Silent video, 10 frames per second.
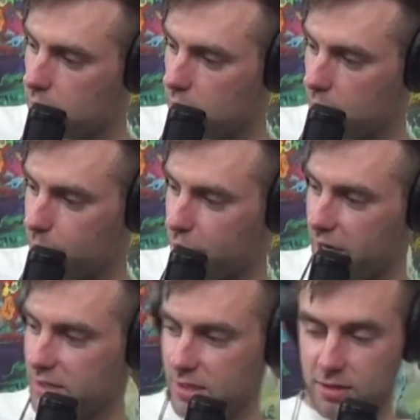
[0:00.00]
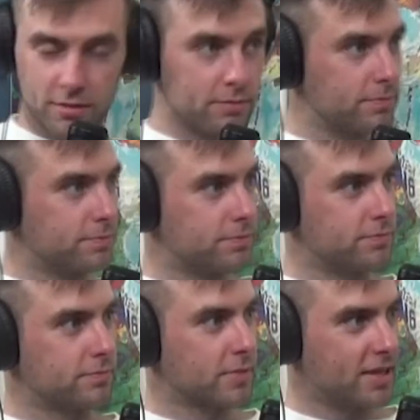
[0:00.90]
number 18.
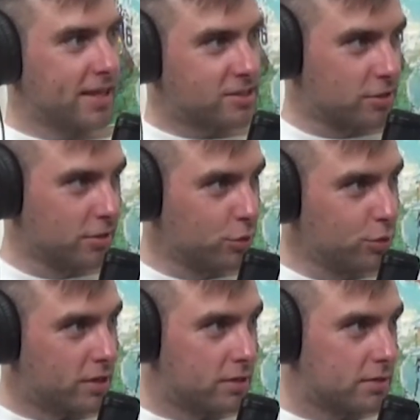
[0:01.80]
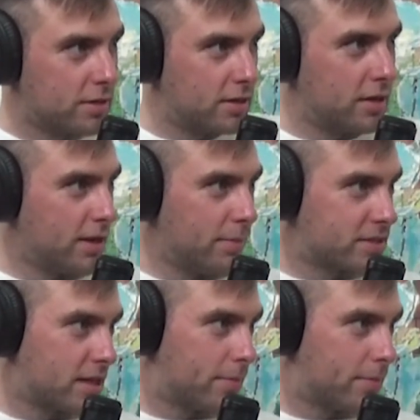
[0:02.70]
Next to Luna, a name that's not